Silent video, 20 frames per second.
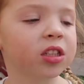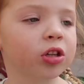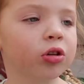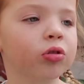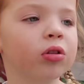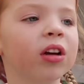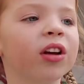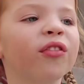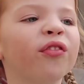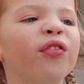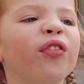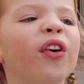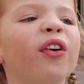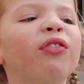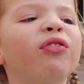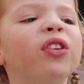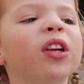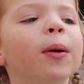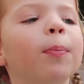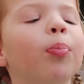Stoning
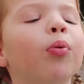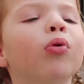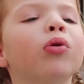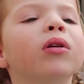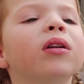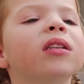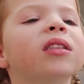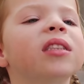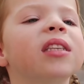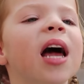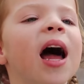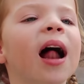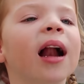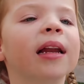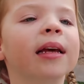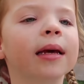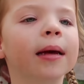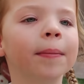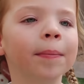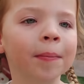50 points,
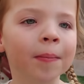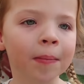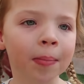Addy.